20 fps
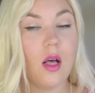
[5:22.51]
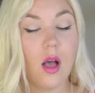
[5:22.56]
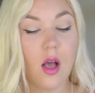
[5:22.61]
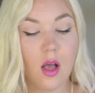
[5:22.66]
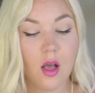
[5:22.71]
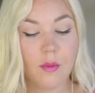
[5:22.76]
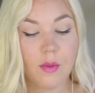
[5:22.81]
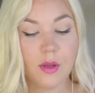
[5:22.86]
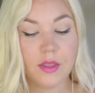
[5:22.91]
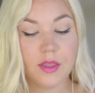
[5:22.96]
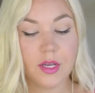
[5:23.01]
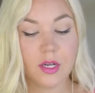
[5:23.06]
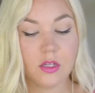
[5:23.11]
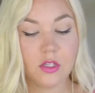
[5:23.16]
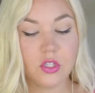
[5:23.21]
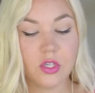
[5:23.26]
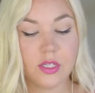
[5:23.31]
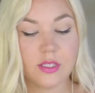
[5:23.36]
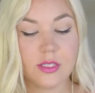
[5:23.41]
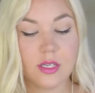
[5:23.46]
Um,
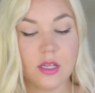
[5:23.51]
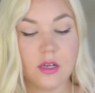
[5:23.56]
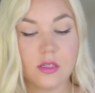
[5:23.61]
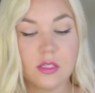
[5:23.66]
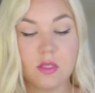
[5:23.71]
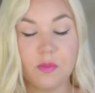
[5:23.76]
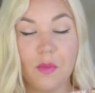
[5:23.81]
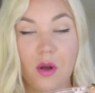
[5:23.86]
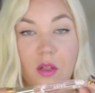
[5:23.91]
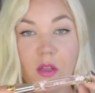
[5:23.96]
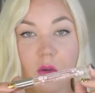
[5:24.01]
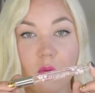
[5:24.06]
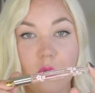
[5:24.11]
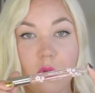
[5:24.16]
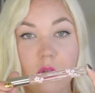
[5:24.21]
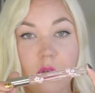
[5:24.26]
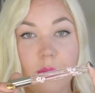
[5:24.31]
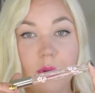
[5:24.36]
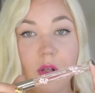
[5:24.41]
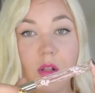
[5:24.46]
they're just in a smaller
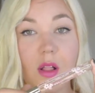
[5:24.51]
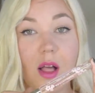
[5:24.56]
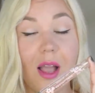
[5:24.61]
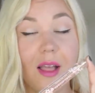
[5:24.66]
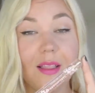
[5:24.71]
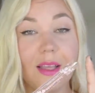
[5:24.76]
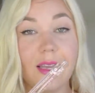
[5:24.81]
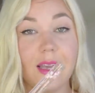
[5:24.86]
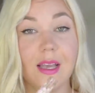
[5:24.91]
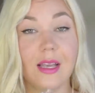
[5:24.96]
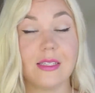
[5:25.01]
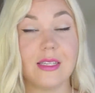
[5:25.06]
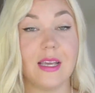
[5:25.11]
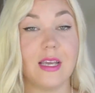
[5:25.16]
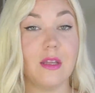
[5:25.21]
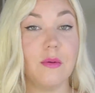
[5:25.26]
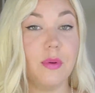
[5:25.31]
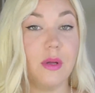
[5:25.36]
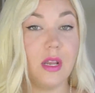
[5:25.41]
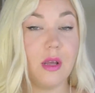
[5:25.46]
roller ball. I like it because I
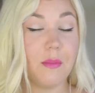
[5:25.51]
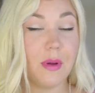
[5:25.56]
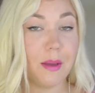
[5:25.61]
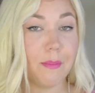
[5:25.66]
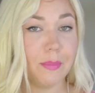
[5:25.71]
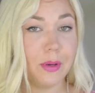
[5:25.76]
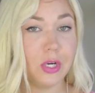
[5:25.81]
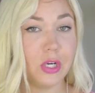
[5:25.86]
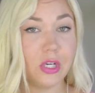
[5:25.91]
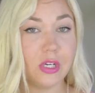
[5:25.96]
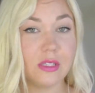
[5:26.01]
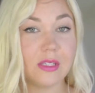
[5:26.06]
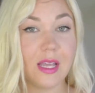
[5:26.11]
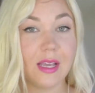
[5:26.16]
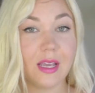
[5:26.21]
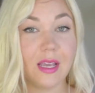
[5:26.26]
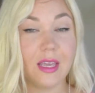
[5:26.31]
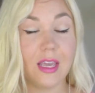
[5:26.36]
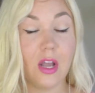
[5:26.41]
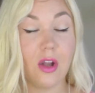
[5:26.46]
can put it in my purse.
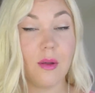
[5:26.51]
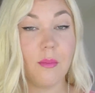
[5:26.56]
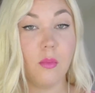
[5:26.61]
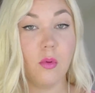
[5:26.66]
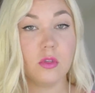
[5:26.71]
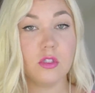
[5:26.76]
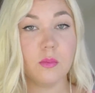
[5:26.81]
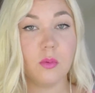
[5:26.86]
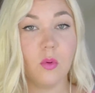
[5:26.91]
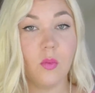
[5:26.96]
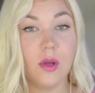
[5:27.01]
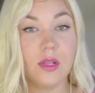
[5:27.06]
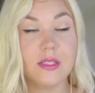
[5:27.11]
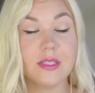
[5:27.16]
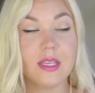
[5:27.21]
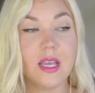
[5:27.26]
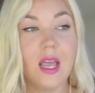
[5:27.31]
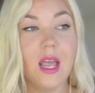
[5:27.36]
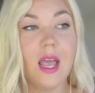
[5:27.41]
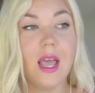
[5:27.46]
I can carry multiple
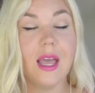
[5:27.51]
ones.